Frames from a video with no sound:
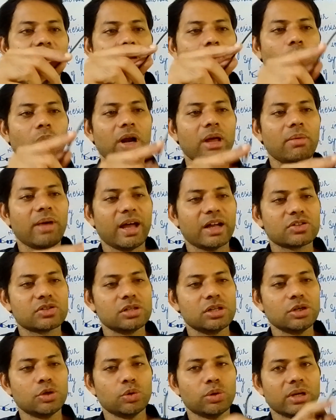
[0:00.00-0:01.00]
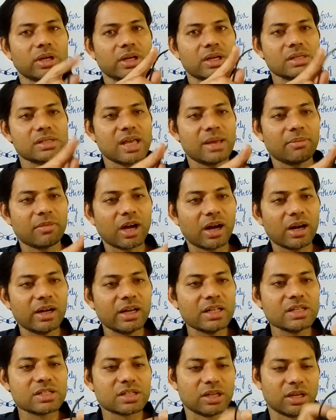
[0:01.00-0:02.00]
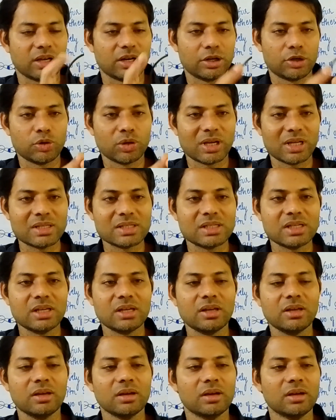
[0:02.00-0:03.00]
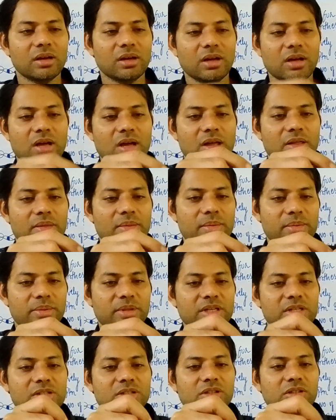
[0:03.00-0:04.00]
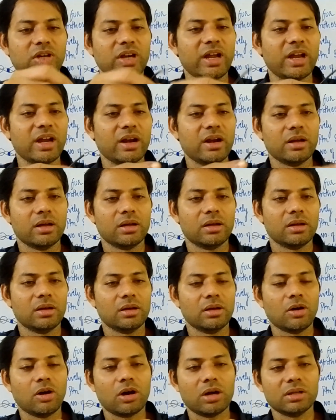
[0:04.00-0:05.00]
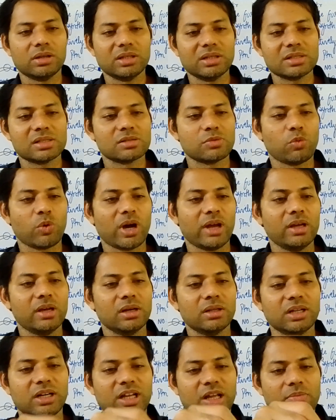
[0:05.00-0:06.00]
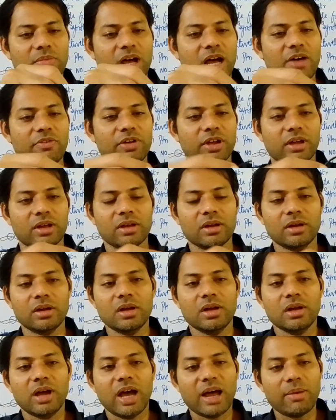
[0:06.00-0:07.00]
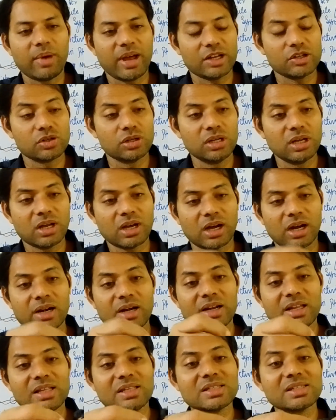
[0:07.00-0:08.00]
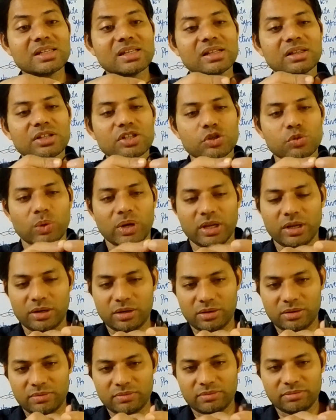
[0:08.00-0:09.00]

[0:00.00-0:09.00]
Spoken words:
Now what I'm actually doing is I'm condensing it. You can see this thread or this wire that I'm having, I'm actually condensing this wire.